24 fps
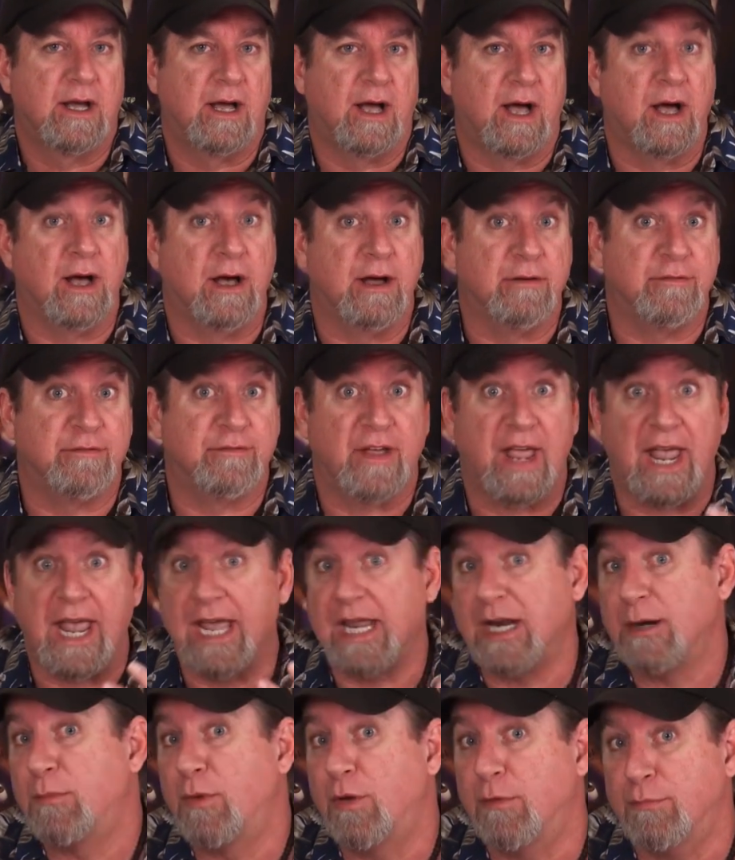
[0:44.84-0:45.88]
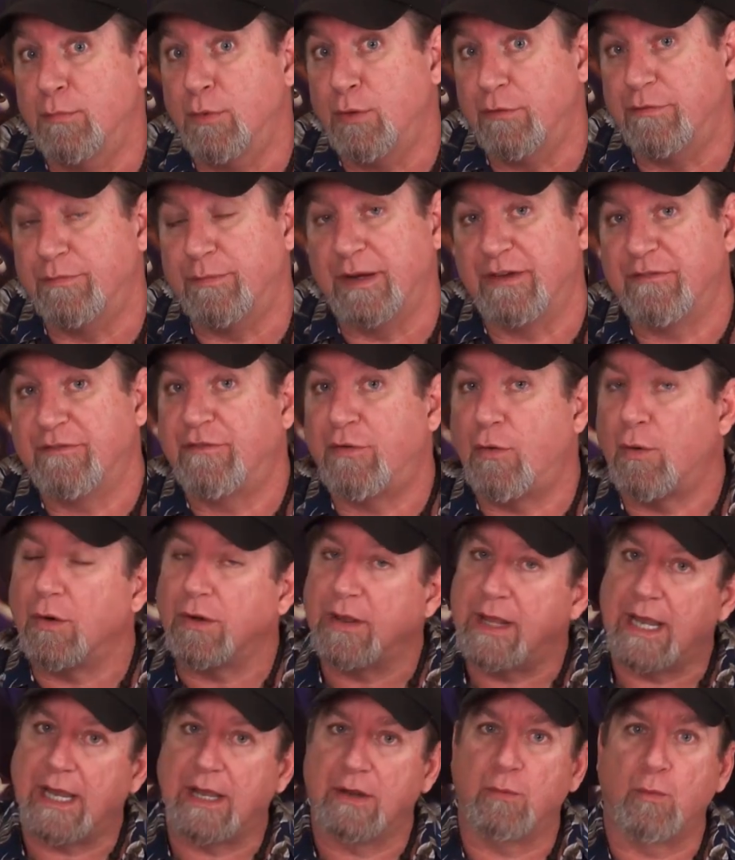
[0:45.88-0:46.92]
of animal movement,
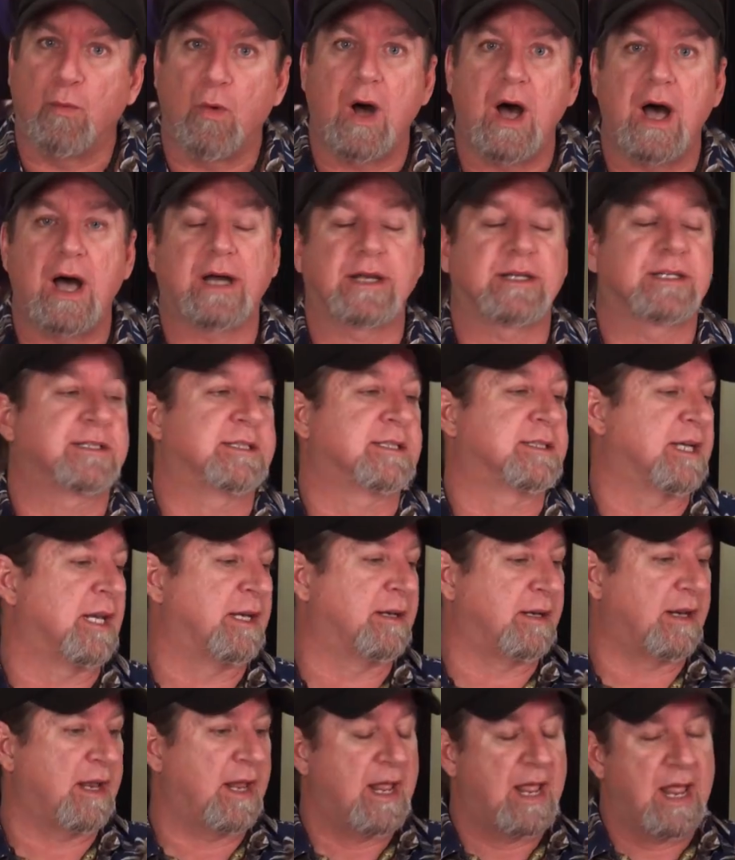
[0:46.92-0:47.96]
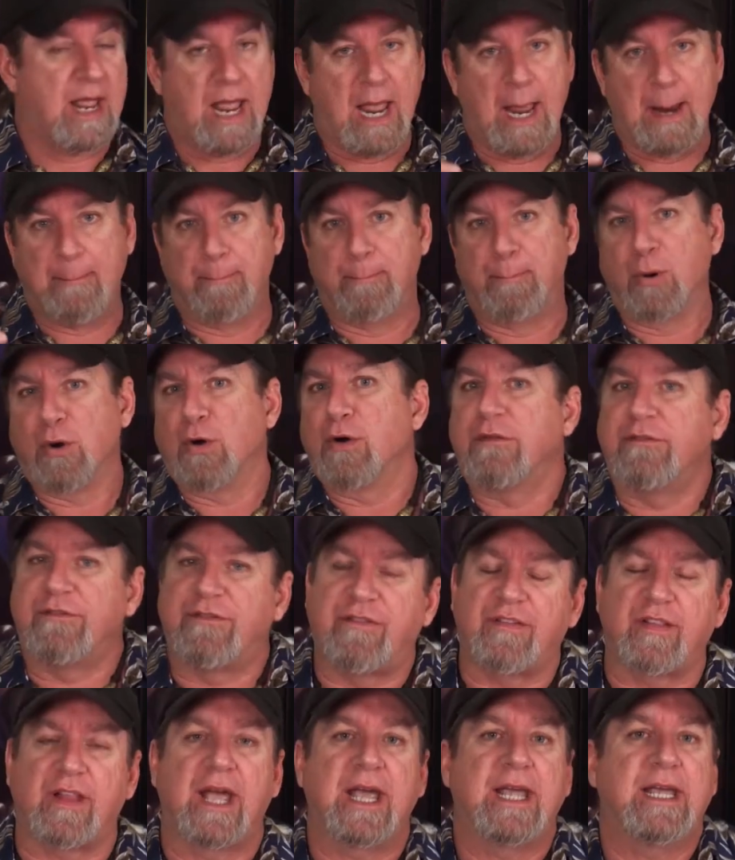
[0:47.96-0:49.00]
four-legged walks and, and bird
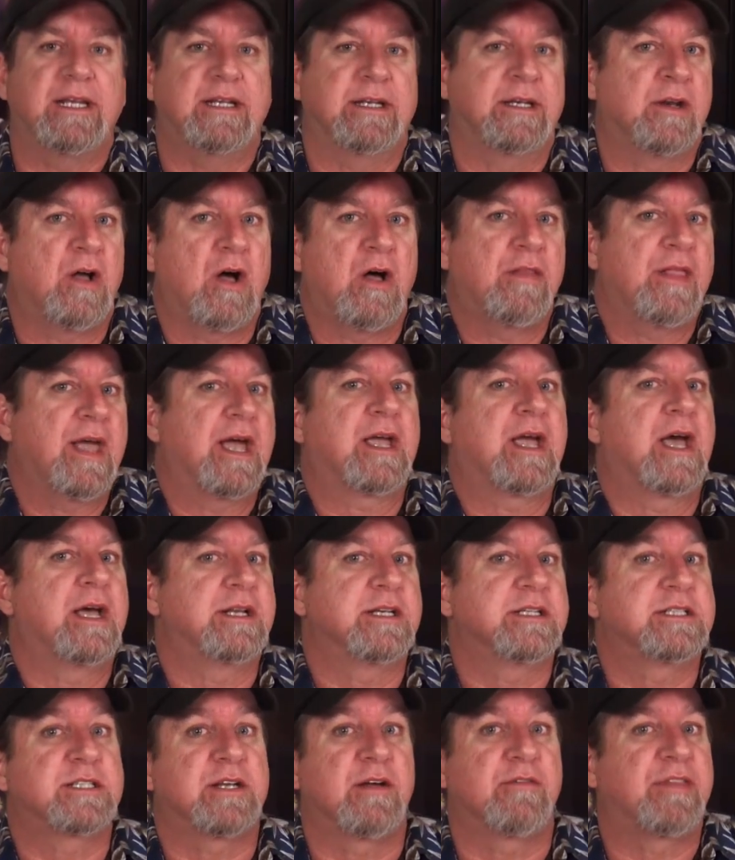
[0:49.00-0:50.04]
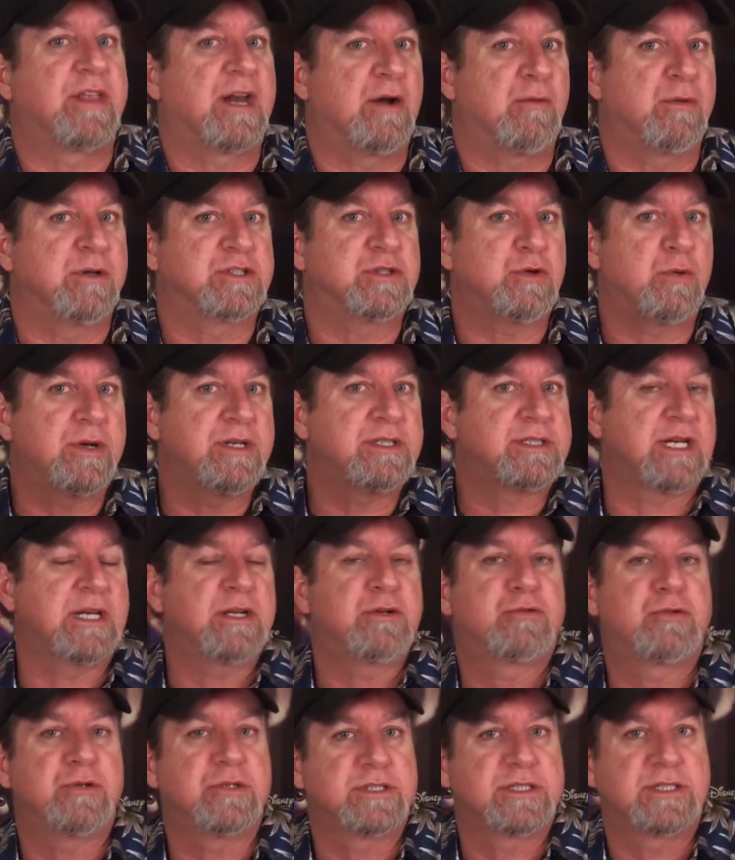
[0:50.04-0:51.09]
flight and all that kind of stuff that I was always
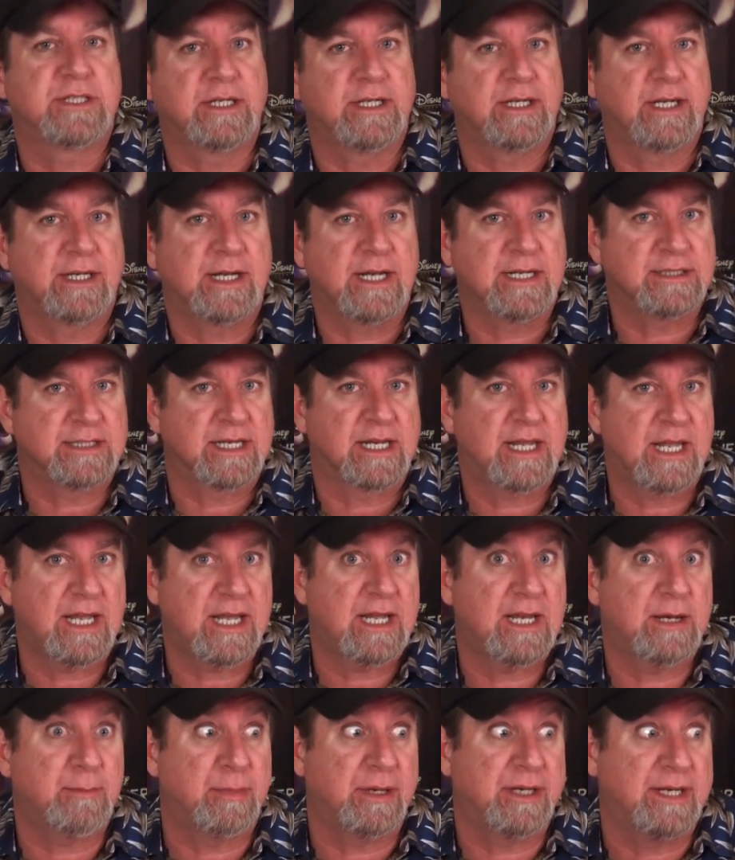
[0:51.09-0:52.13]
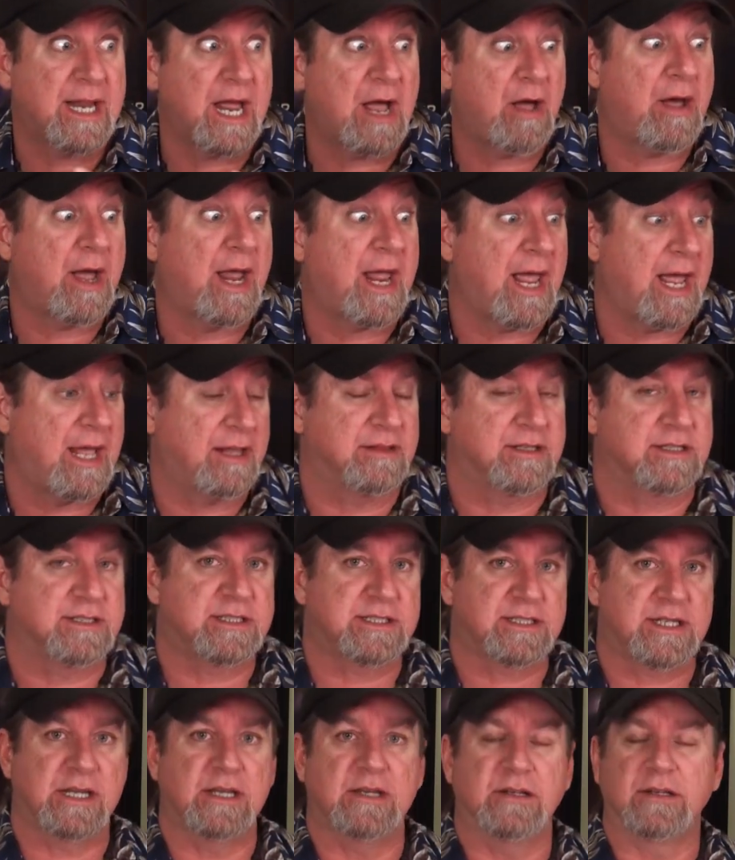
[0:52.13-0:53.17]
interested in as a kid, but now I had the
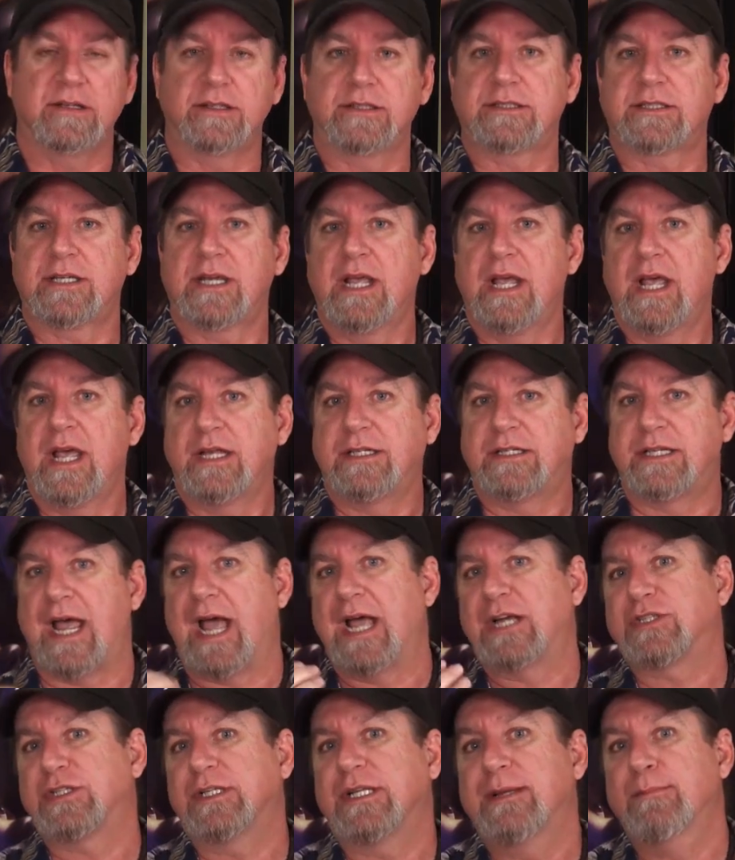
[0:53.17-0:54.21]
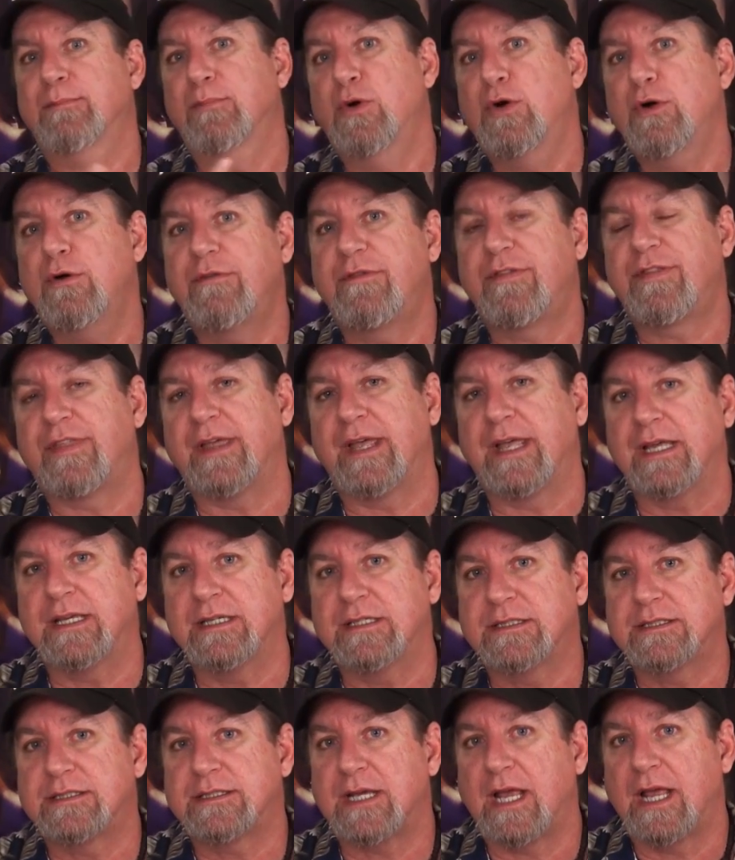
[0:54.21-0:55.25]
skills to actually move
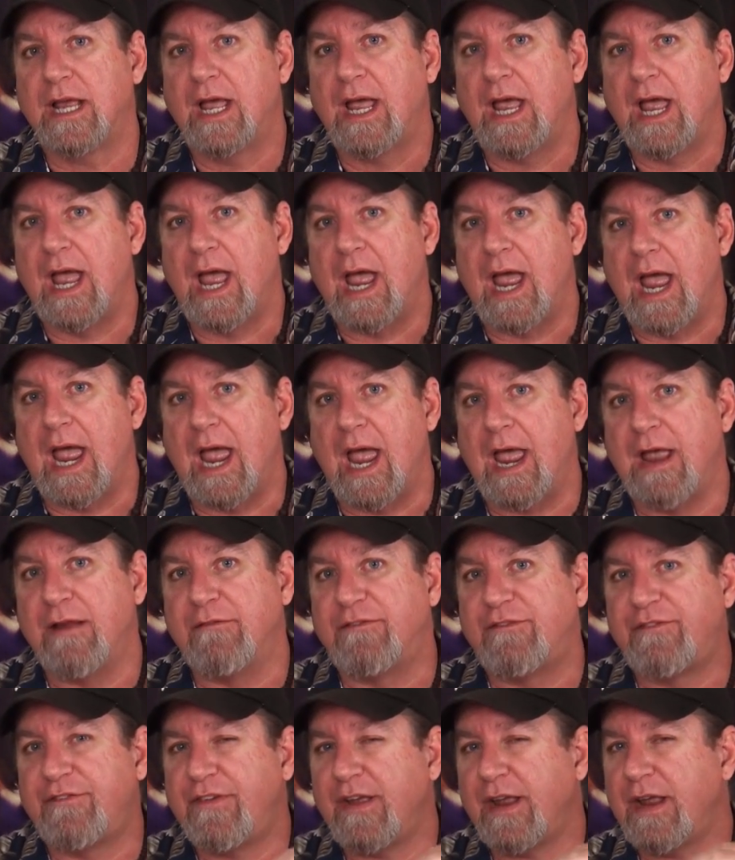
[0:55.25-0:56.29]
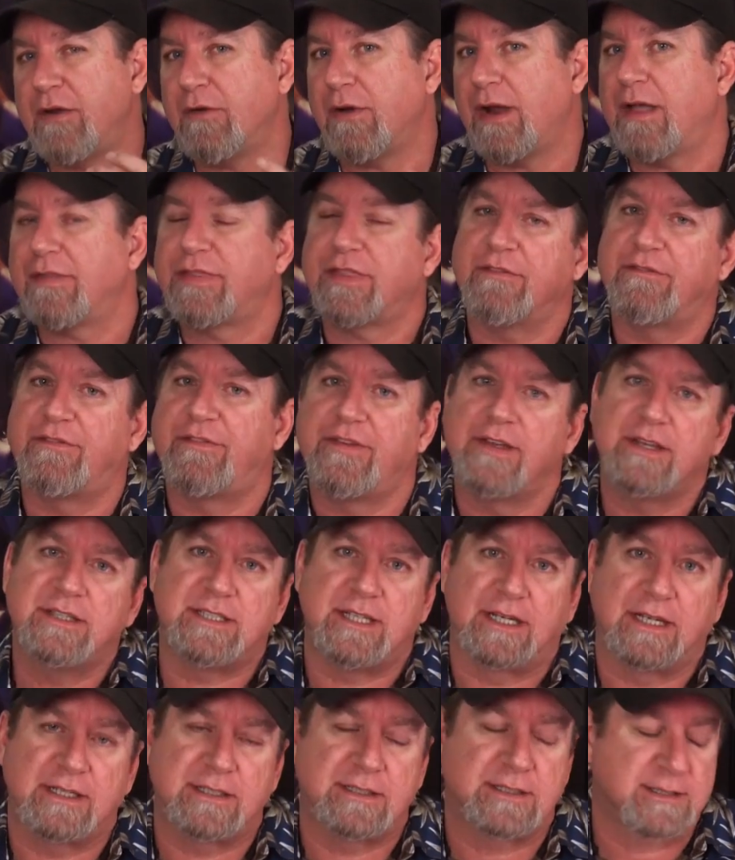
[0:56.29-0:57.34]
things and figure out the
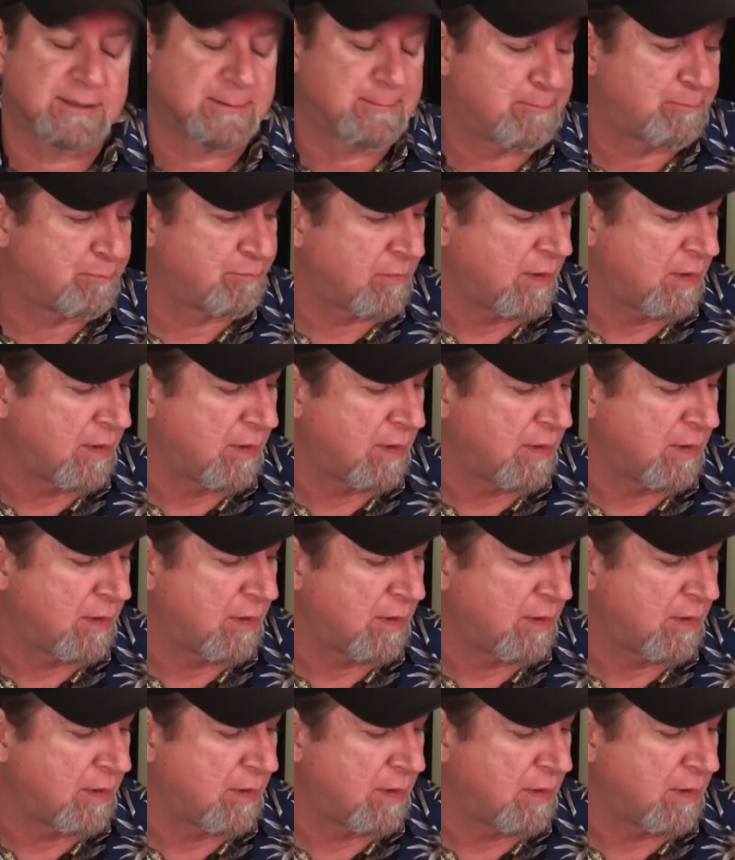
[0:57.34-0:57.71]
physics.